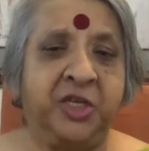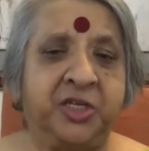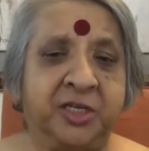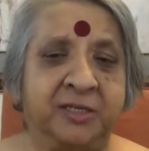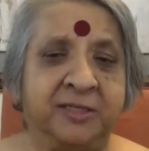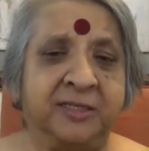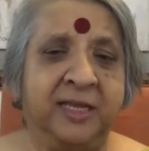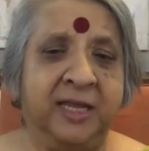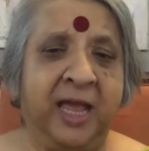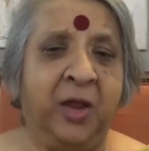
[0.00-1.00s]

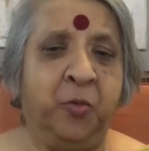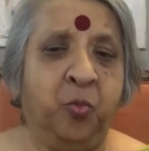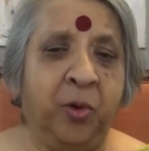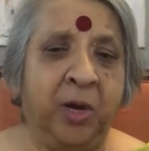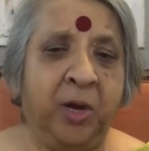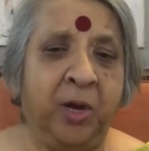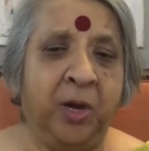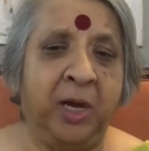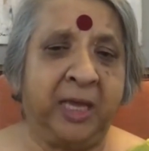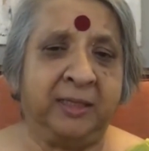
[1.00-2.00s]
Asians and work
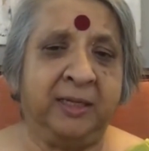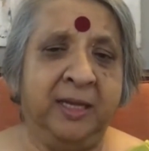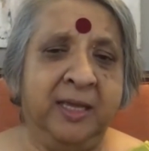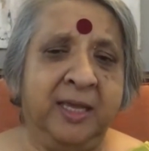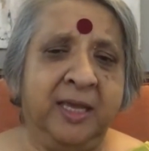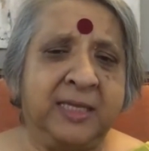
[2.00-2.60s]
together